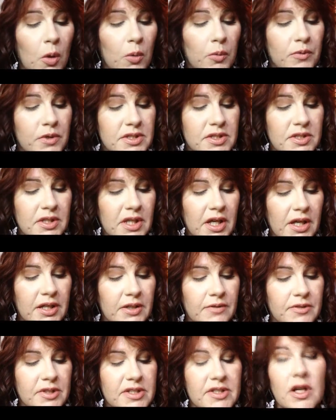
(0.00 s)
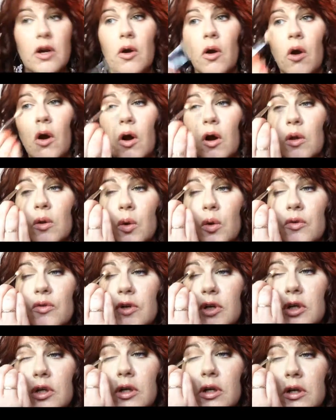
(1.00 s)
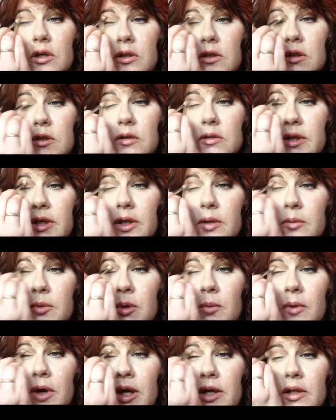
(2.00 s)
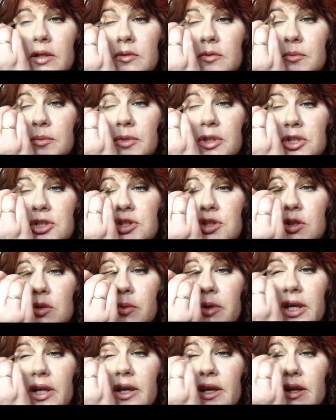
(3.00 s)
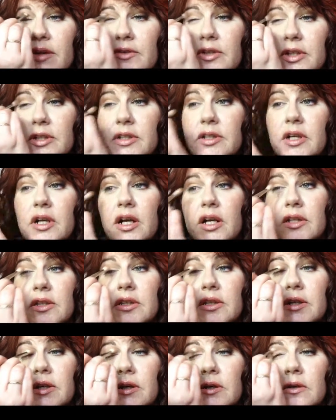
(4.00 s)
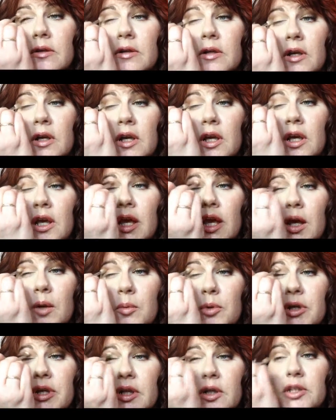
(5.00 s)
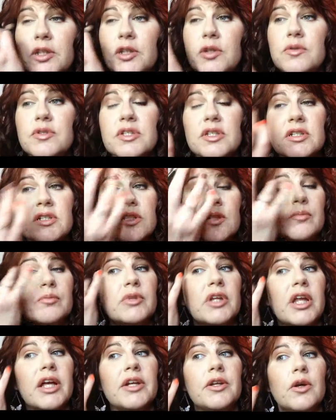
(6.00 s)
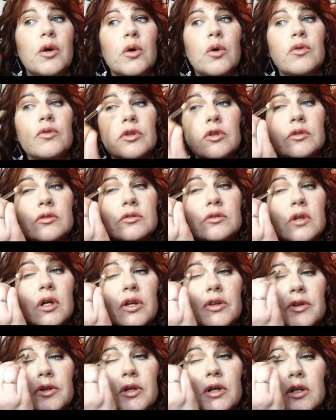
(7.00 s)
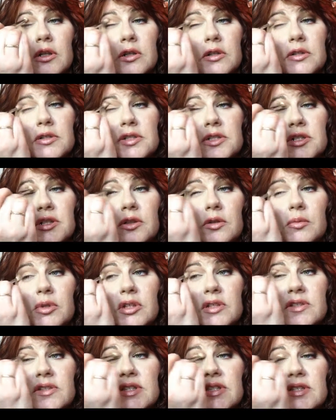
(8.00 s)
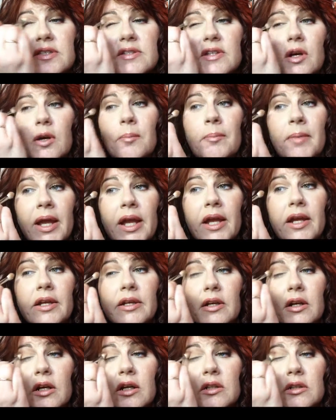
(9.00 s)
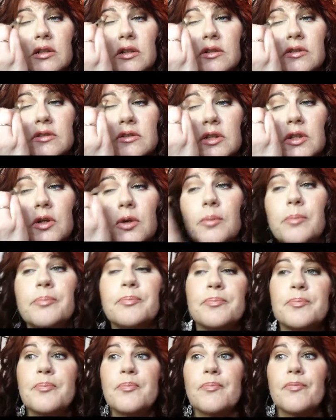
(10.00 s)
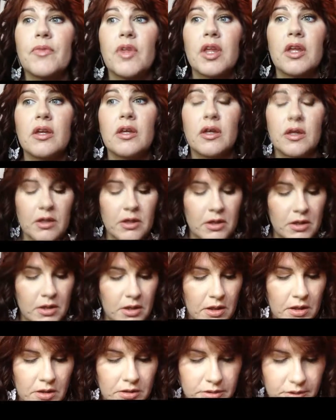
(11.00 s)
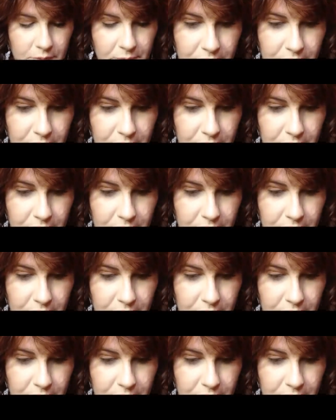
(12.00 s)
this kind of is our all over color, and we want to make sure we have it on there. And we're going to use it to blend over other colors too, because this is our main color. So there